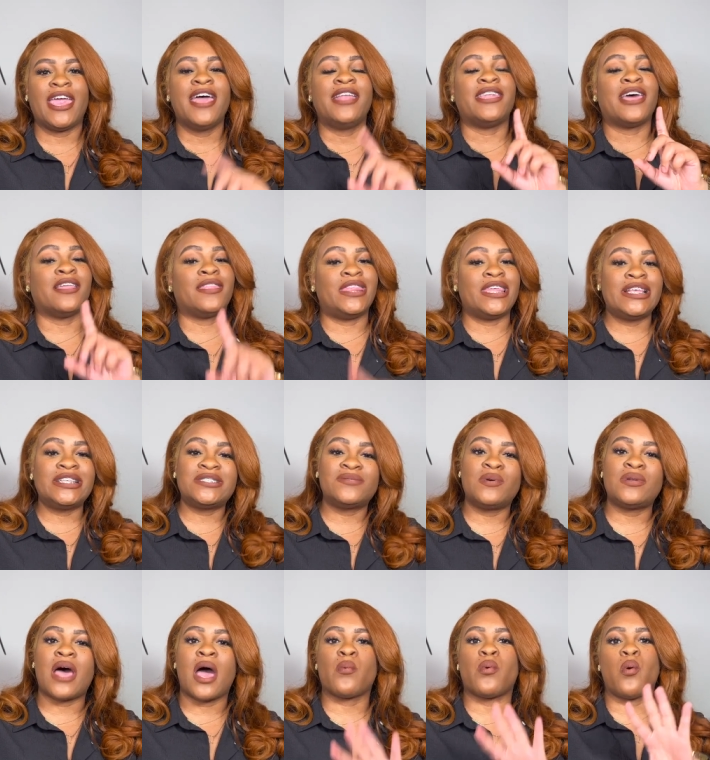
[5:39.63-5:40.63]
Now this
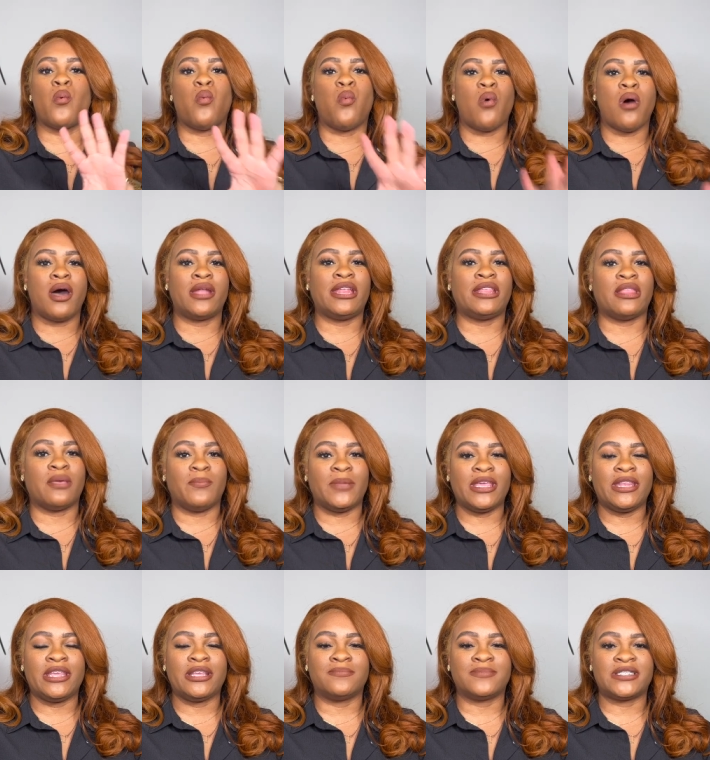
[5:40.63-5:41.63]
one I would want in the
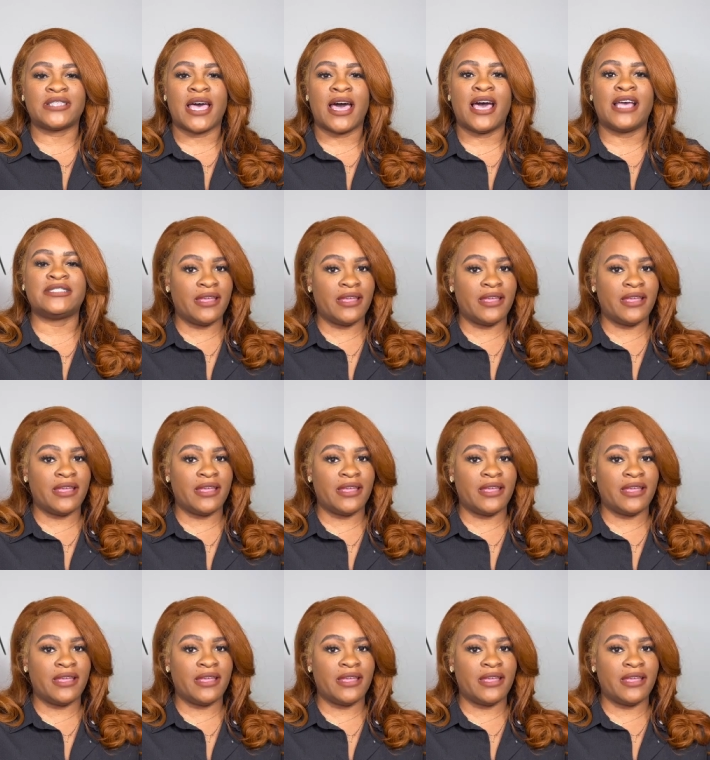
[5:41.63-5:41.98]
medium size,